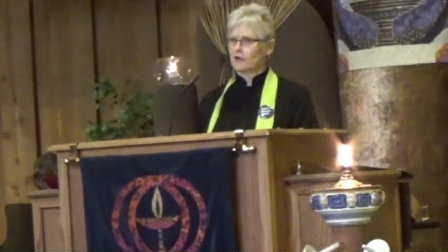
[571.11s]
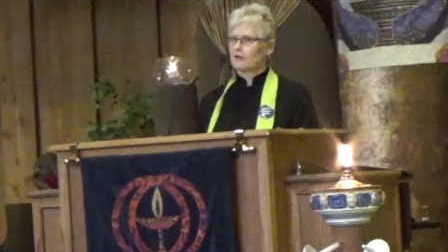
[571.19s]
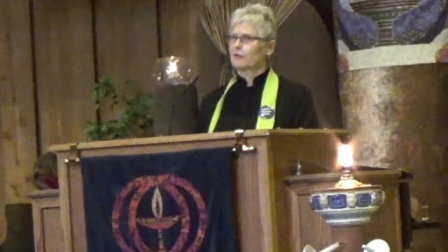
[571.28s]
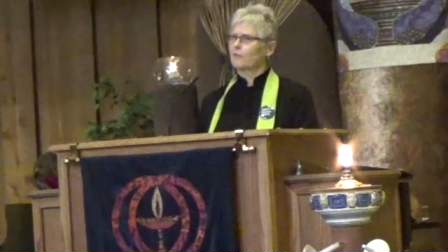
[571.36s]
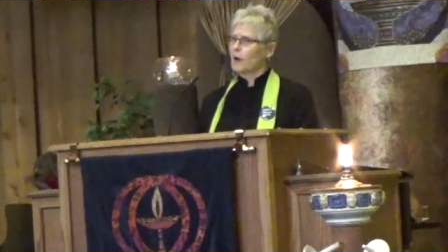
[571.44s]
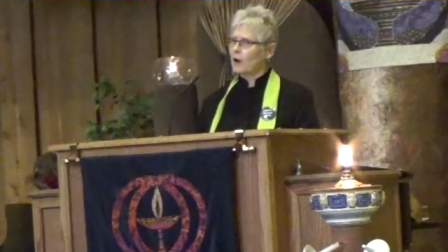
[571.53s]

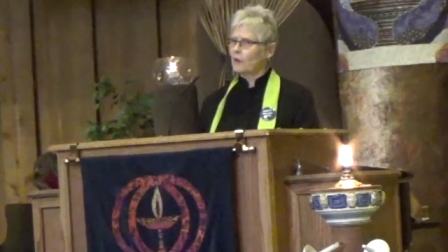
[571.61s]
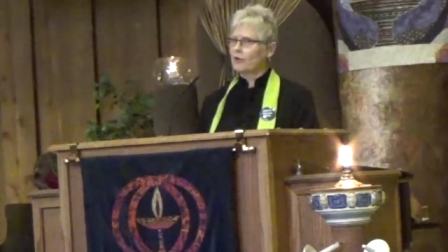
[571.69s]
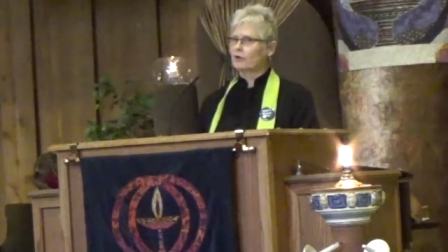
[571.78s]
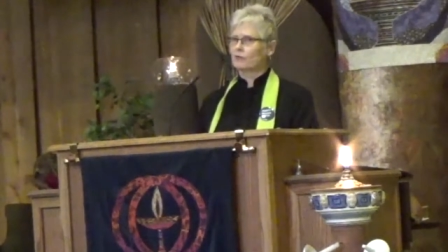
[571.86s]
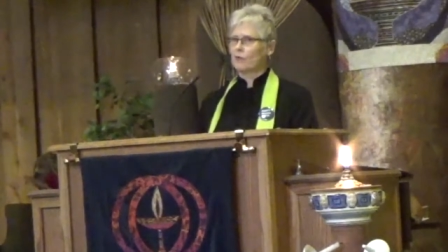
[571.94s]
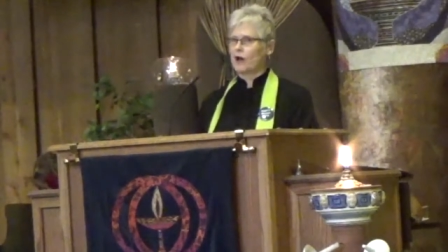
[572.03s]
The
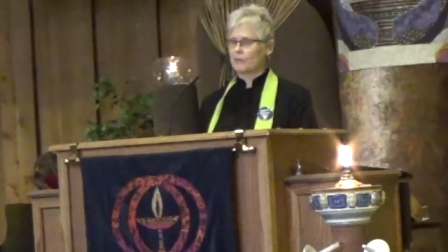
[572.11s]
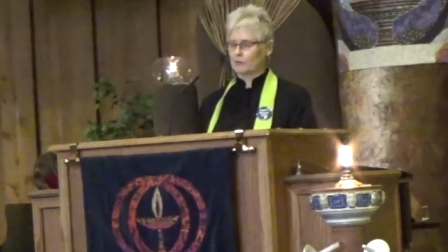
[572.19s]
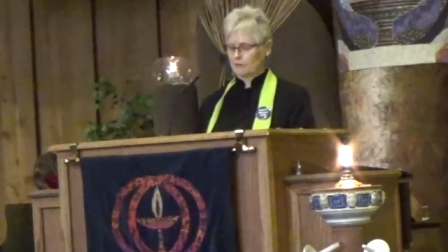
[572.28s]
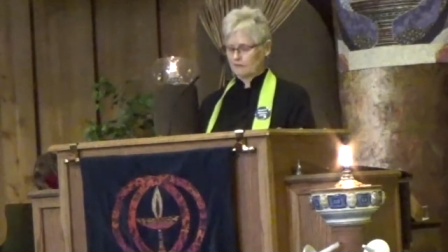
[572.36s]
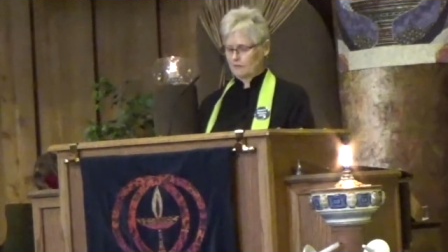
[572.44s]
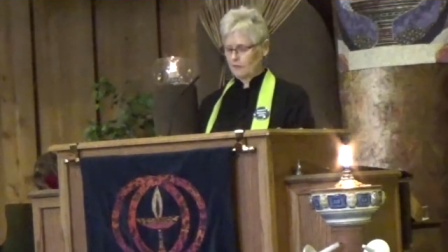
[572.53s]
poet
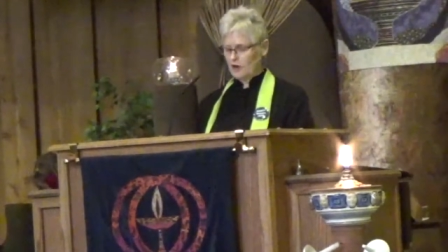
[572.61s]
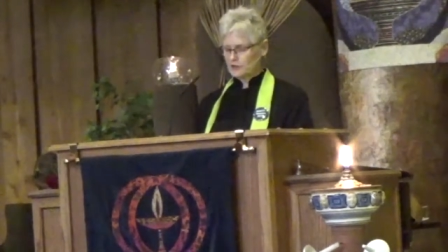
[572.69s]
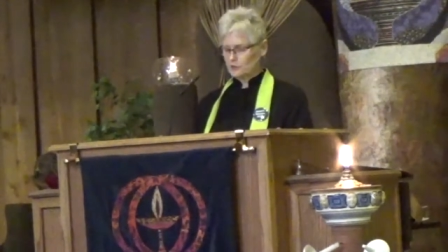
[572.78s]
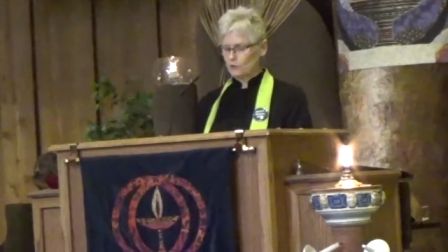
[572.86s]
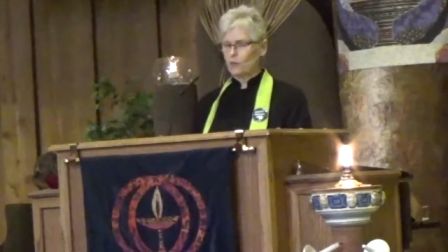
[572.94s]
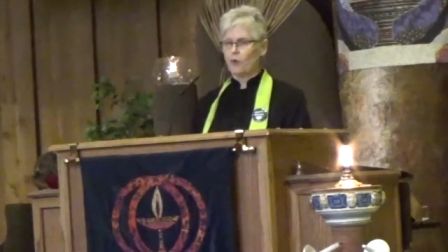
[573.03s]
Robert
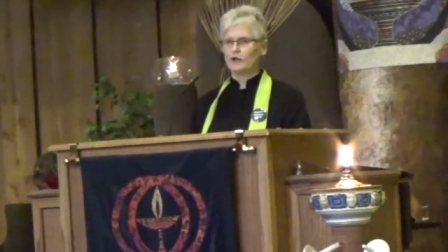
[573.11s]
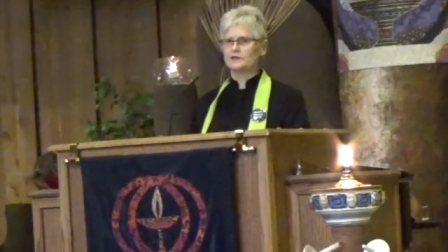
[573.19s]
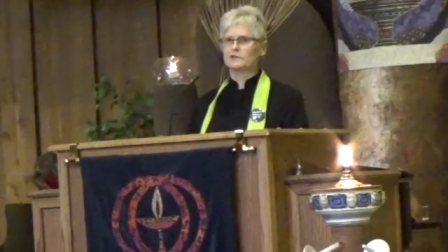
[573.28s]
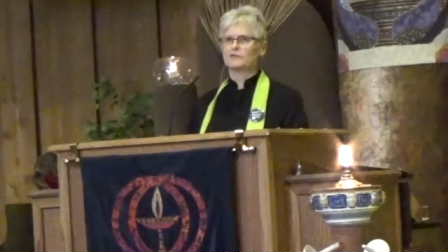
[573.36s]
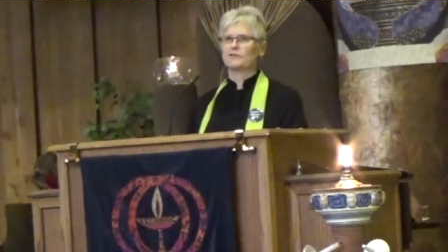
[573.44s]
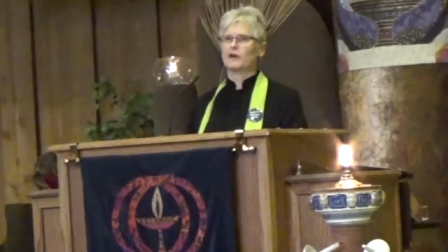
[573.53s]
Frost
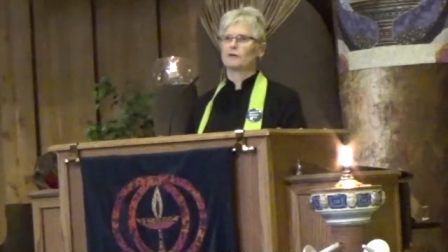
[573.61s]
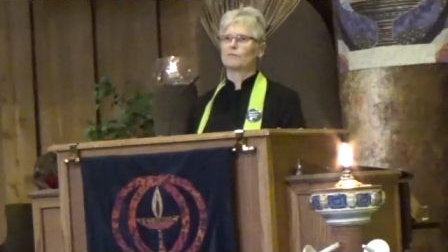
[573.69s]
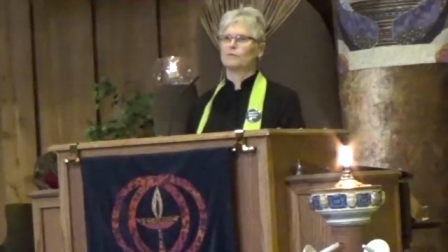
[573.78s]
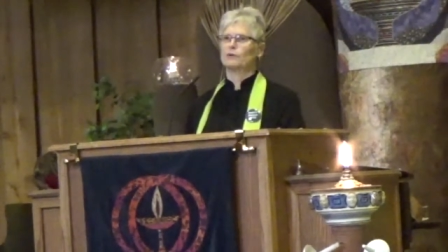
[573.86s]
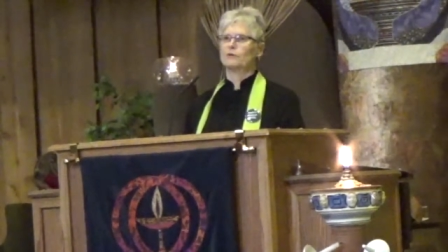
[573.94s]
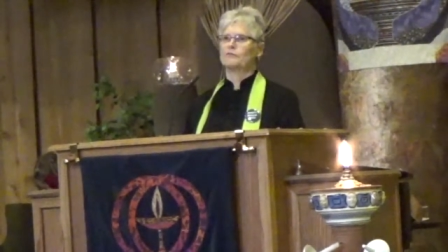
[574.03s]
once felt
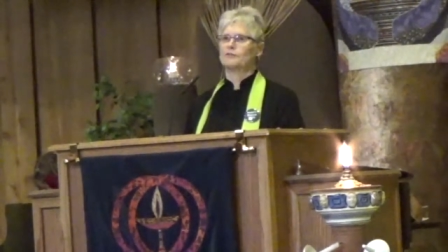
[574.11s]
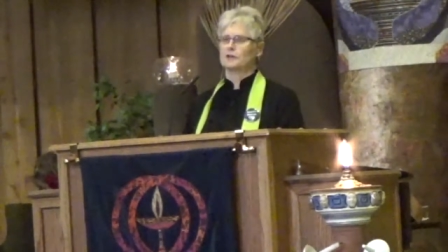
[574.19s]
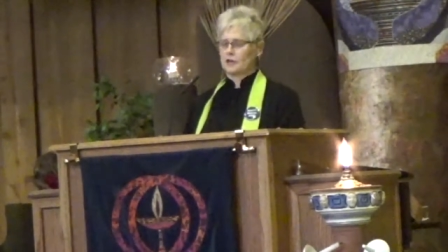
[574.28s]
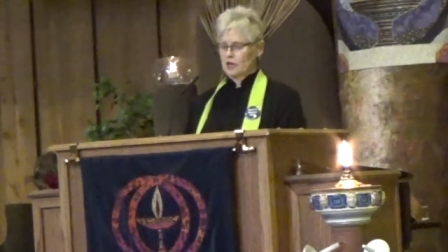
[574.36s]
moved